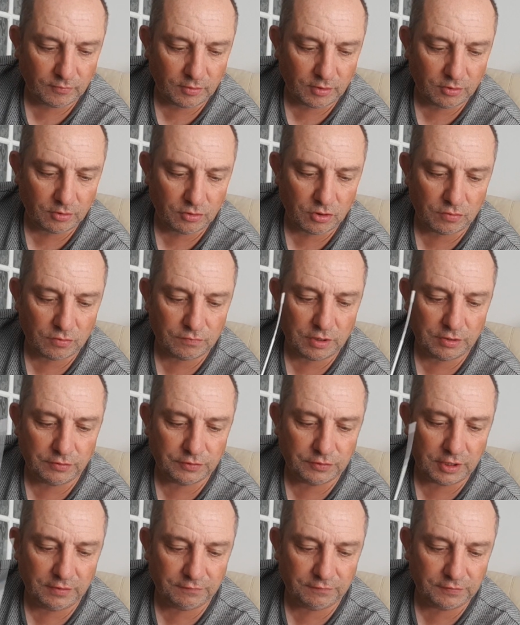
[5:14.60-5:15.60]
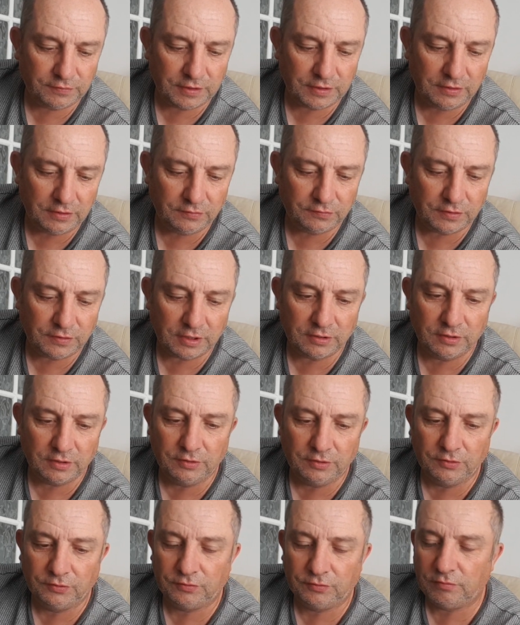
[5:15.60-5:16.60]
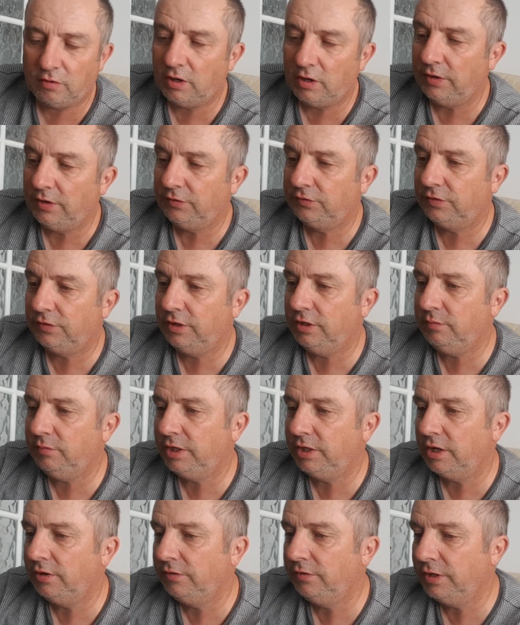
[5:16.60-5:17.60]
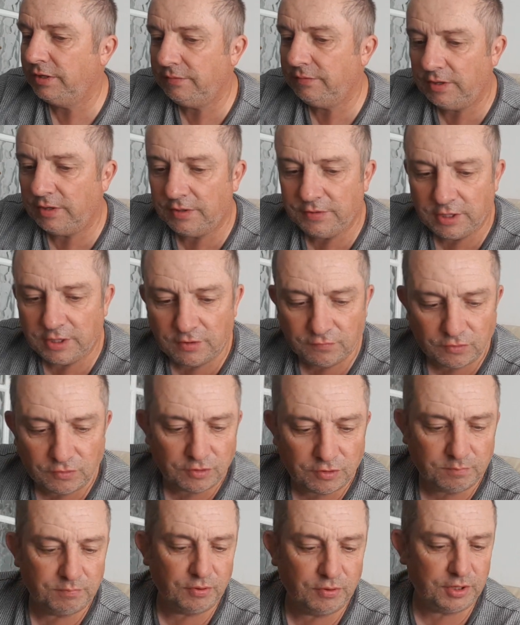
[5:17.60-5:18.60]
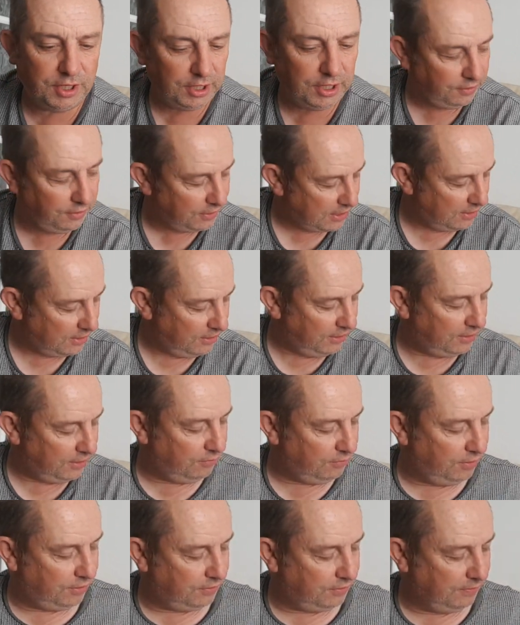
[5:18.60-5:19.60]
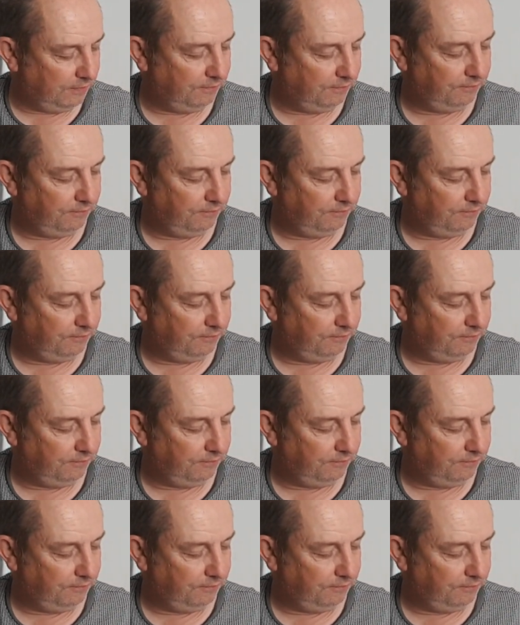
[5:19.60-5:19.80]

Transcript: and I've got to rotate for 10 seconds. Right, so here we go then, and then I've got to put it in that liquid.